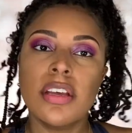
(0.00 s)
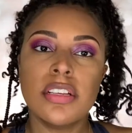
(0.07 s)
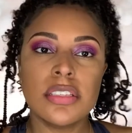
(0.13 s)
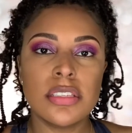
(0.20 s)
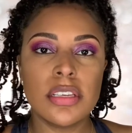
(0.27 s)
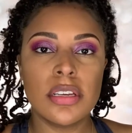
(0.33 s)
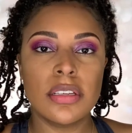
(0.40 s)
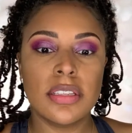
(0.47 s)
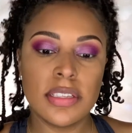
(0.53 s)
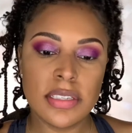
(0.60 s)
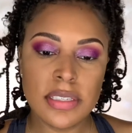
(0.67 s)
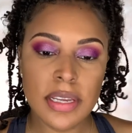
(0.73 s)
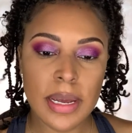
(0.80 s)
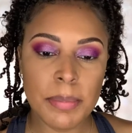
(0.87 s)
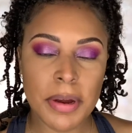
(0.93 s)
So
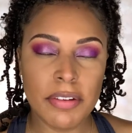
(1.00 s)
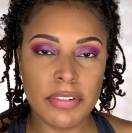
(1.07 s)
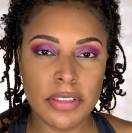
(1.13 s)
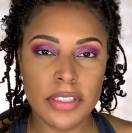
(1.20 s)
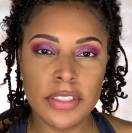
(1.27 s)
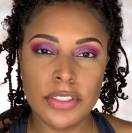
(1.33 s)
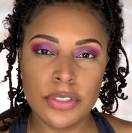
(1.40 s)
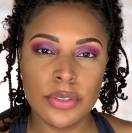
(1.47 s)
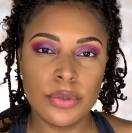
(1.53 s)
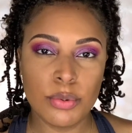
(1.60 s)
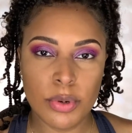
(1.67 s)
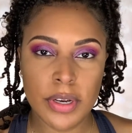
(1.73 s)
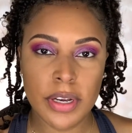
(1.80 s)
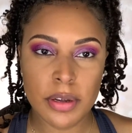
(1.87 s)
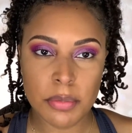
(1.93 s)
this time I really do
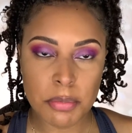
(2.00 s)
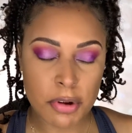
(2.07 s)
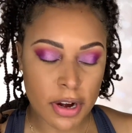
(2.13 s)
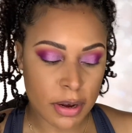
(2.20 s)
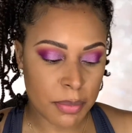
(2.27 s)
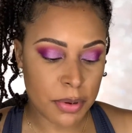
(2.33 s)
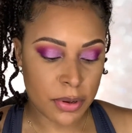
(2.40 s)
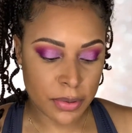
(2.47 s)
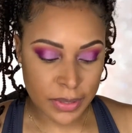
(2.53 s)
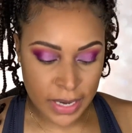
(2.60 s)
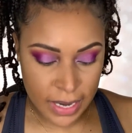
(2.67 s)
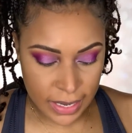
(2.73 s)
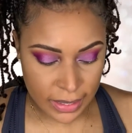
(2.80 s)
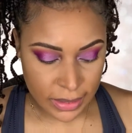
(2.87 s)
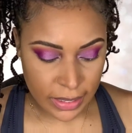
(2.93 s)
want a brow bone
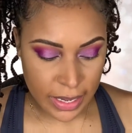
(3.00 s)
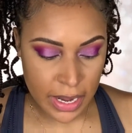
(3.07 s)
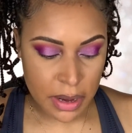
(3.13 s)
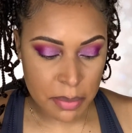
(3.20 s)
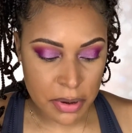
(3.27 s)
highlight,